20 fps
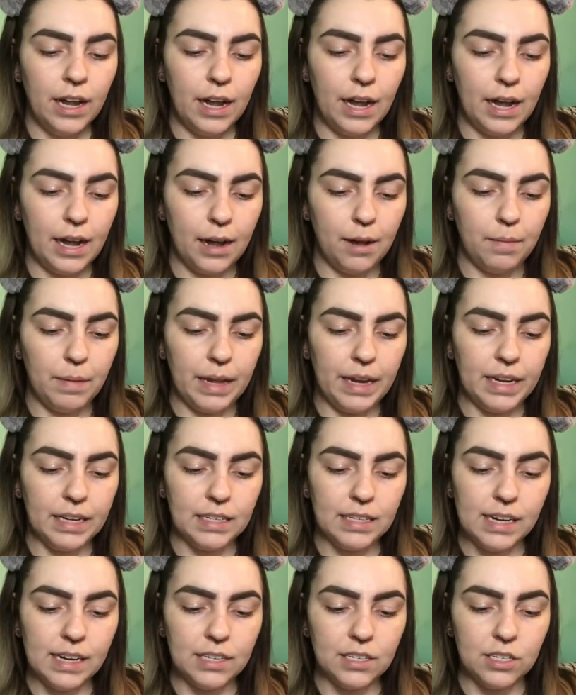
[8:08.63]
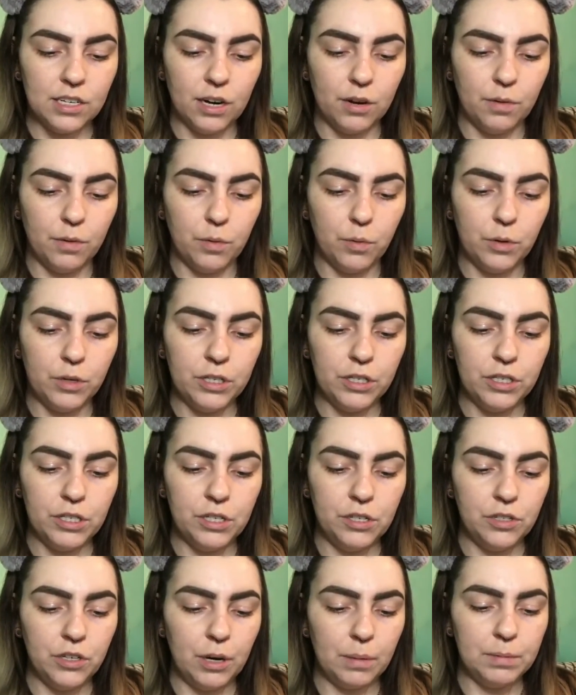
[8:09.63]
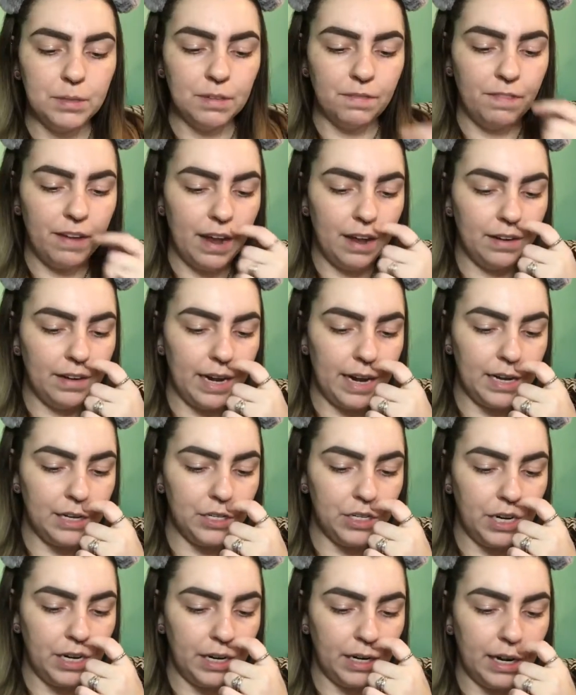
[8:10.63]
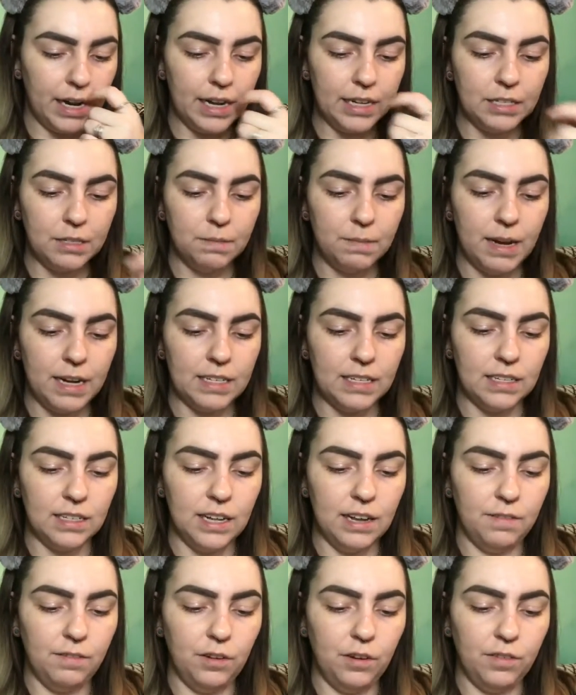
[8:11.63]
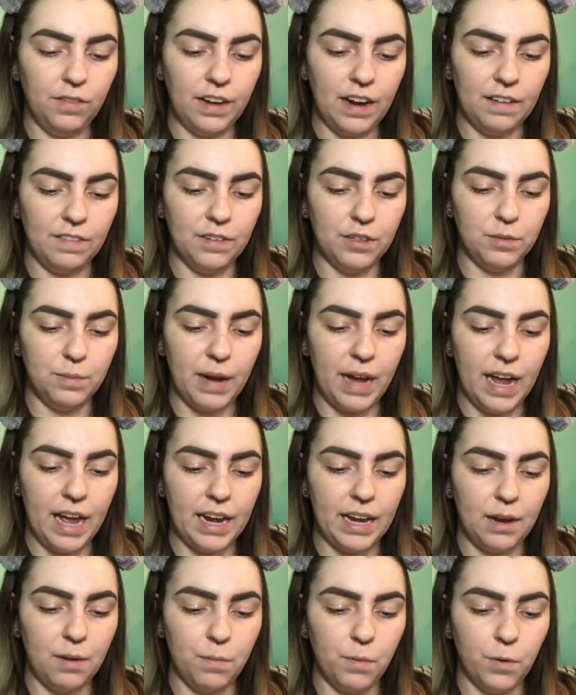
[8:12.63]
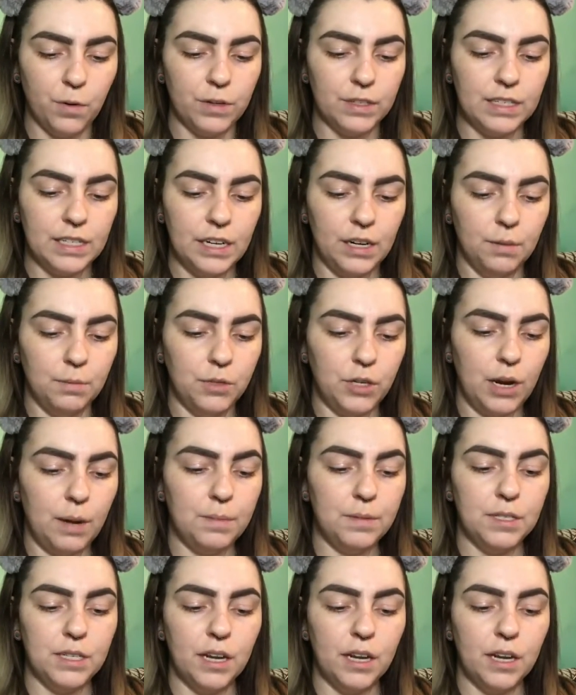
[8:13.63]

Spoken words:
And it says start with 1 to 2 drops of foundation, customize the level of coverage by adding more serum drops.